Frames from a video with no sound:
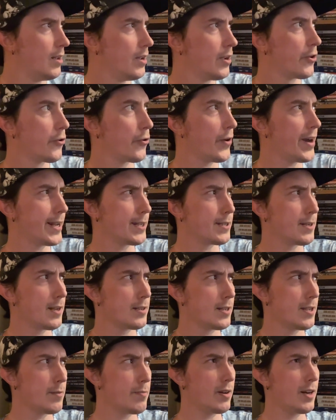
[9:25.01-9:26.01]
Greg says
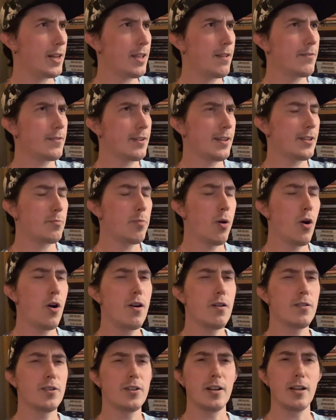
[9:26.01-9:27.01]
he believes that's
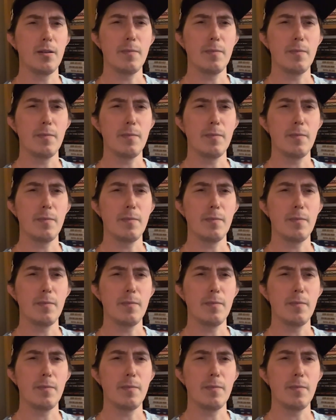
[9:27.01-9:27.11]
partially